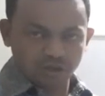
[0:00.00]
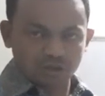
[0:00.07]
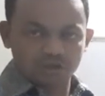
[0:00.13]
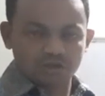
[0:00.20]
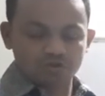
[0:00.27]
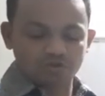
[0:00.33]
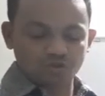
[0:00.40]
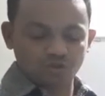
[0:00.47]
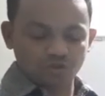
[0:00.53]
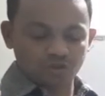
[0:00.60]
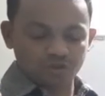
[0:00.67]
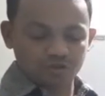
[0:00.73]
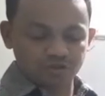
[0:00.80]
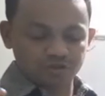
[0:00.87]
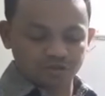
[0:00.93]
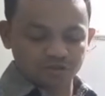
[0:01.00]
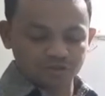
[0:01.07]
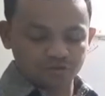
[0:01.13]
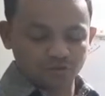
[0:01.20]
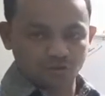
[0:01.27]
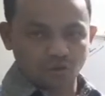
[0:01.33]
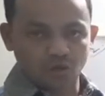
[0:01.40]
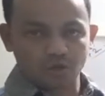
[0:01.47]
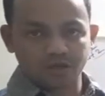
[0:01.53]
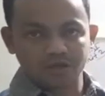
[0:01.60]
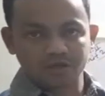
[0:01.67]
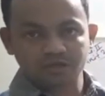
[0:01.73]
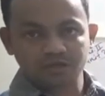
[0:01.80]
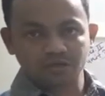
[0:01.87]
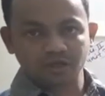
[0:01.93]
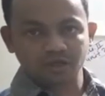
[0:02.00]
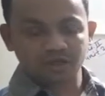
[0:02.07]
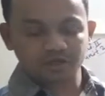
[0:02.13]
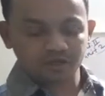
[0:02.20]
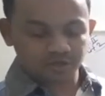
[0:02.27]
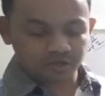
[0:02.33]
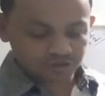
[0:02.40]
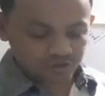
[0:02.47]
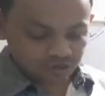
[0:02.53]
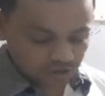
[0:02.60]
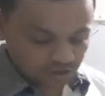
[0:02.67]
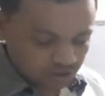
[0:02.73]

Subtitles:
So it is also called as a energy